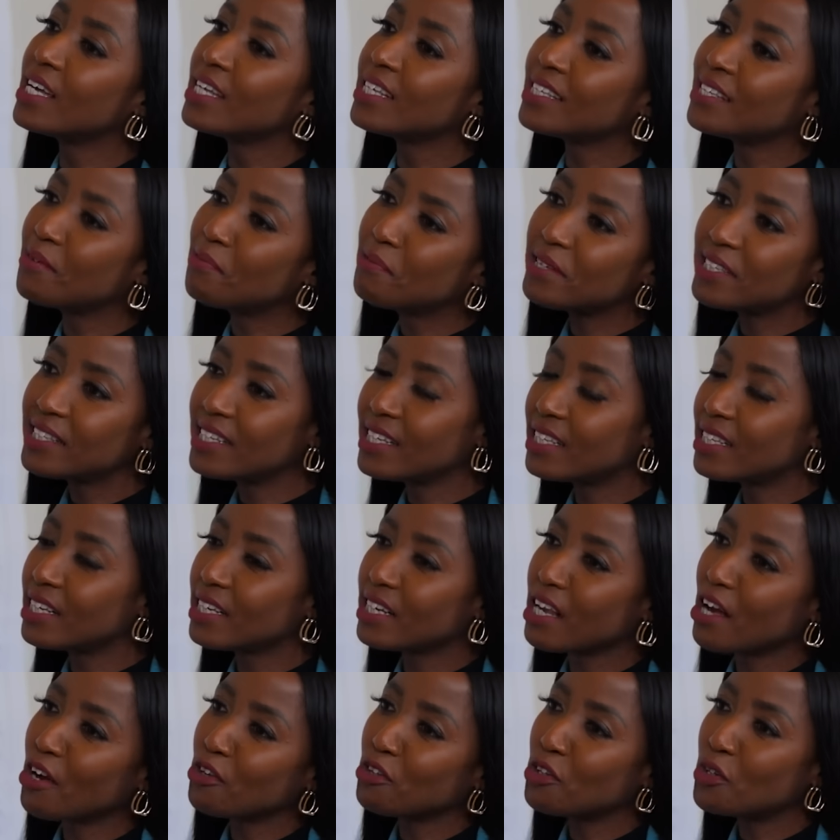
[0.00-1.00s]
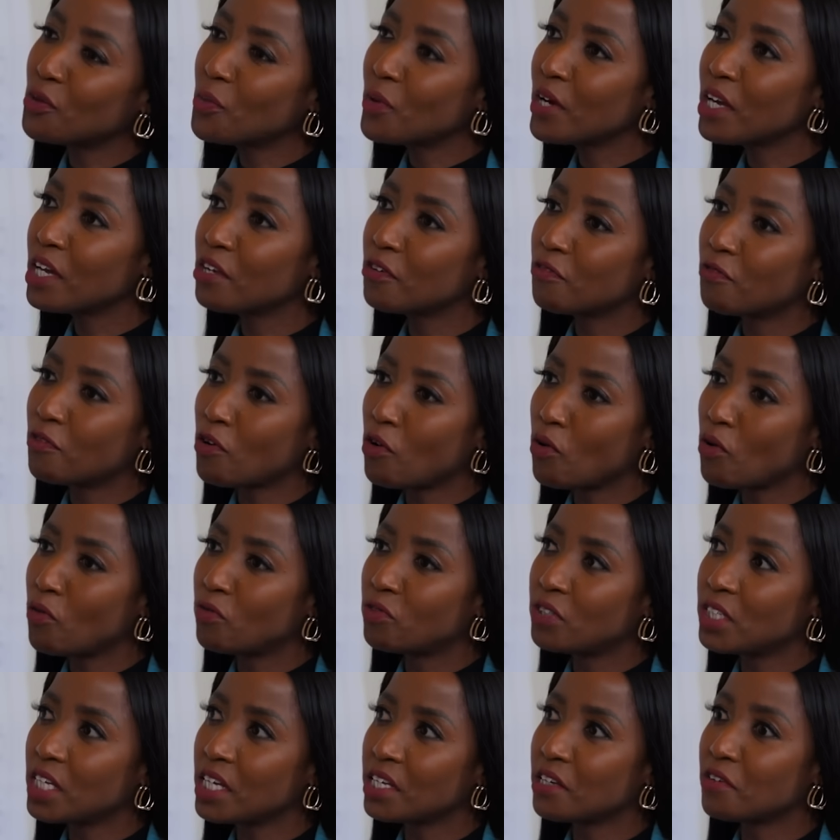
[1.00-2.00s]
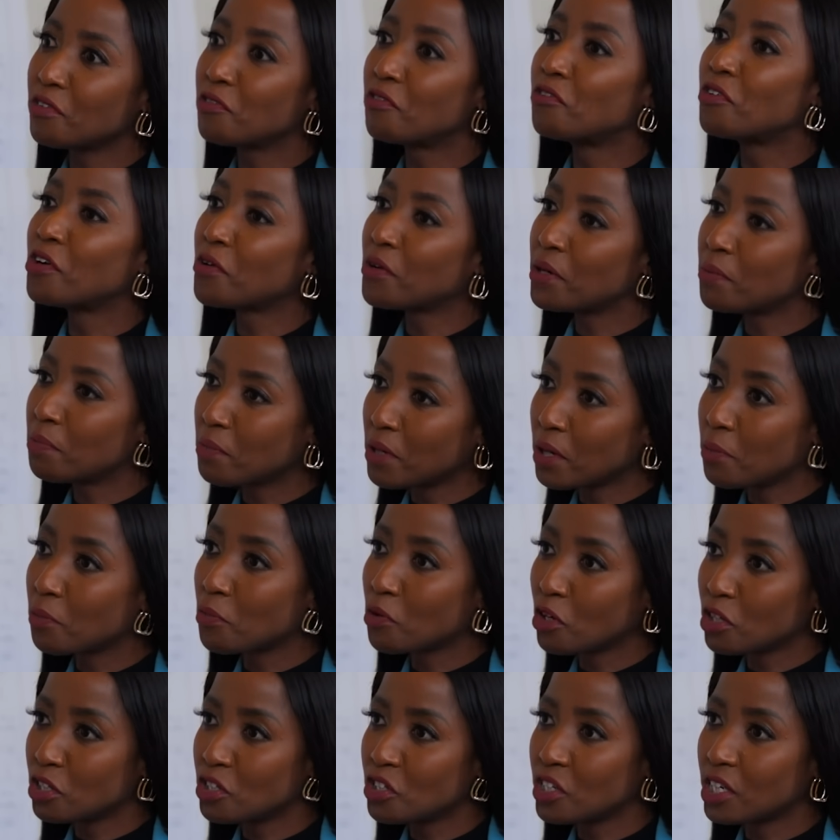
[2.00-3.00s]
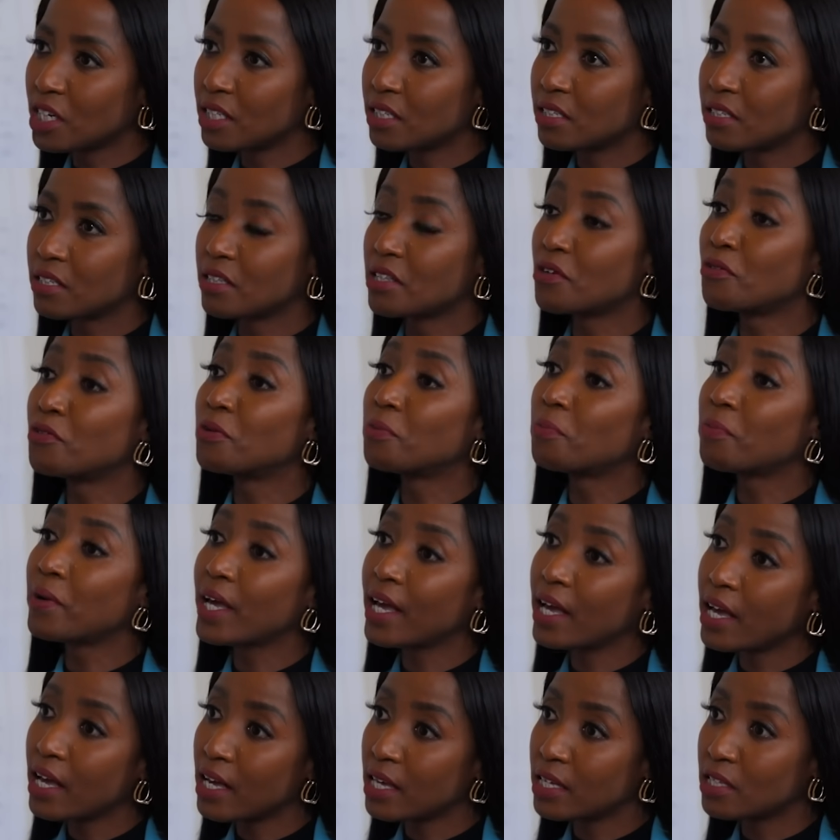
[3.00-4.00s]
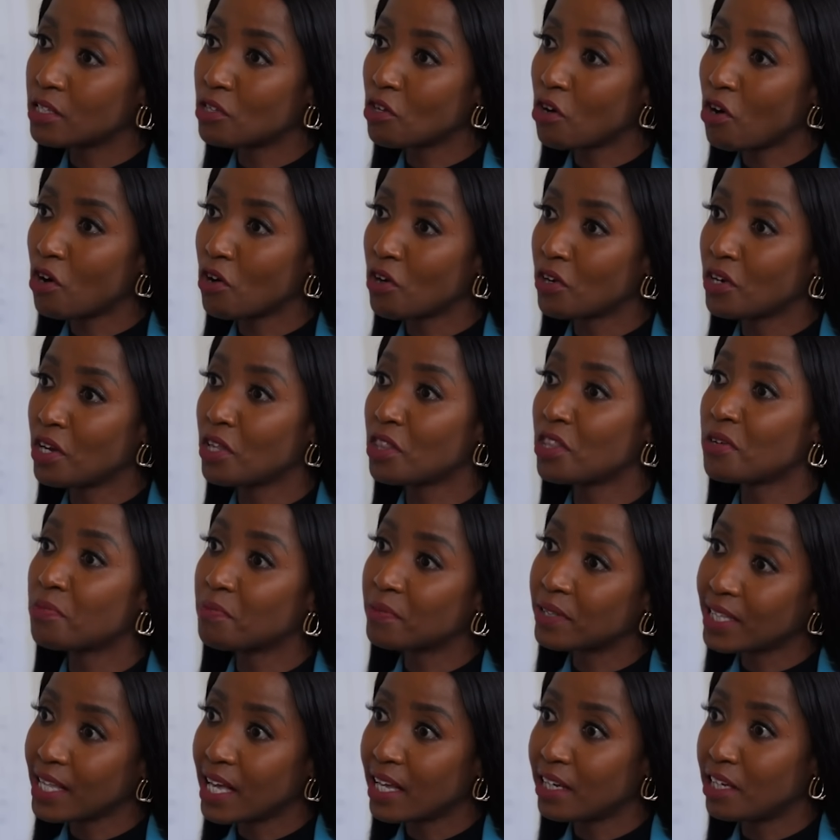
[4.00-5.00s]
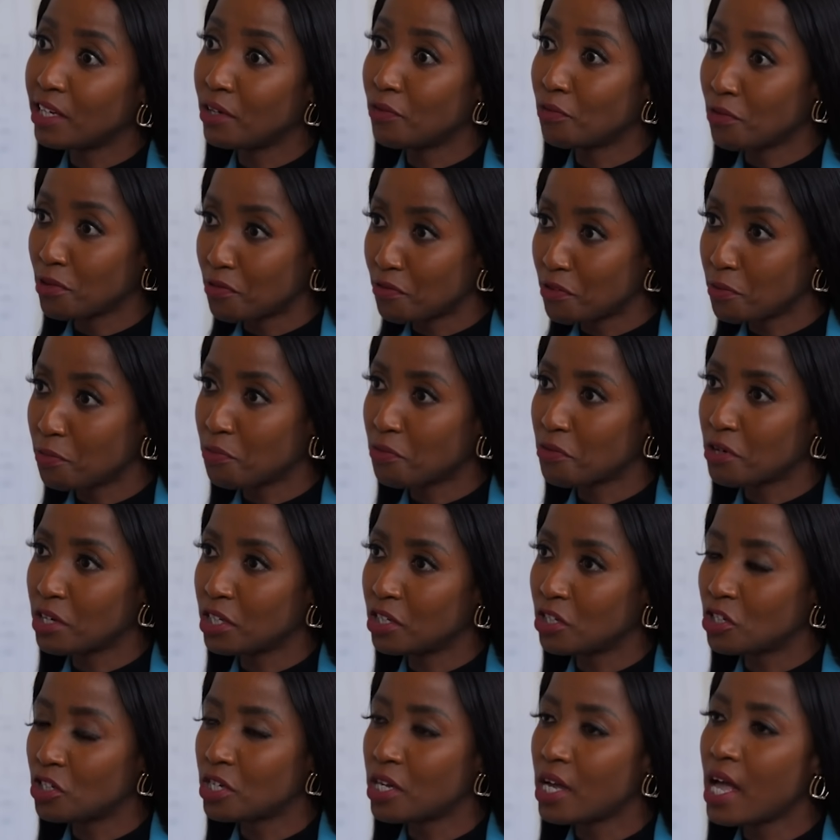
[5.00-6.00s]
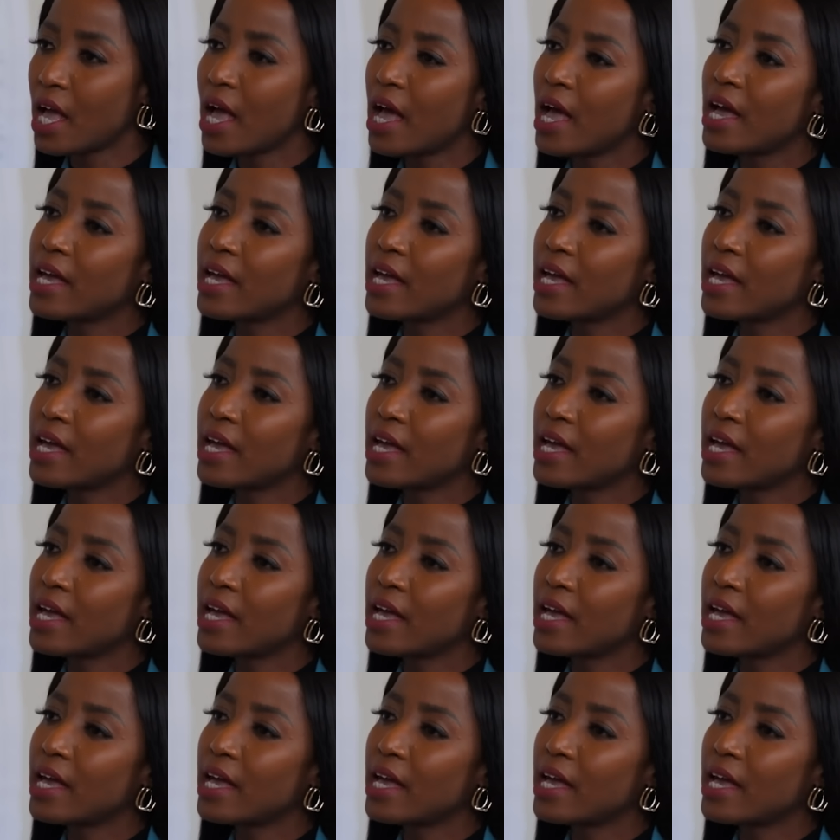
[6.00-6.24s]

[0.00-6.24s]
Siphesihle, now you were involved in a very big project, the repairs on the Mhlali River Bridge.